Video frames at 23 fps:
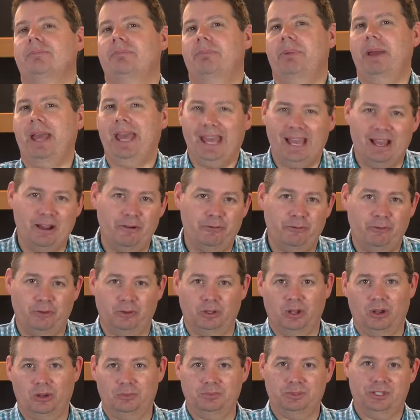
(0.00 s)
powerful
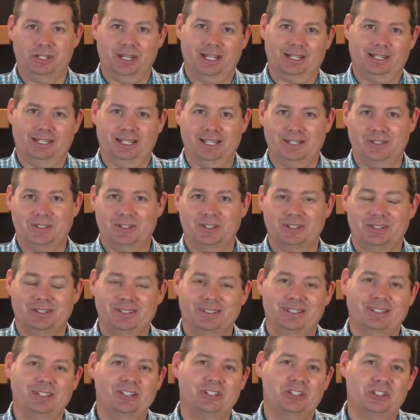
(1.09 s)
object lesson,
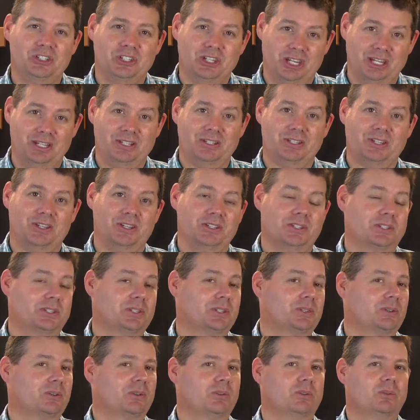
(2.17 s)

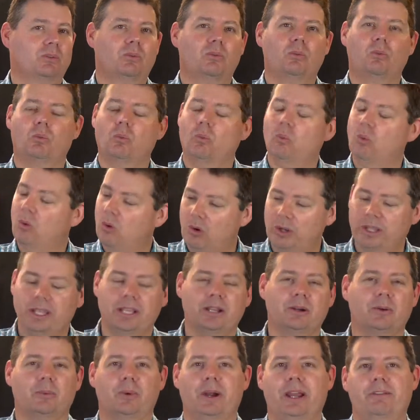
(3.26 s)
Jesus walking
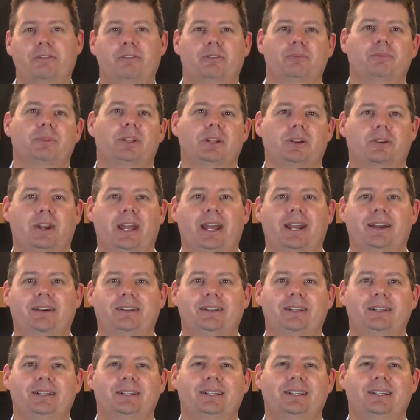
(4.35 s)
away from the crowd.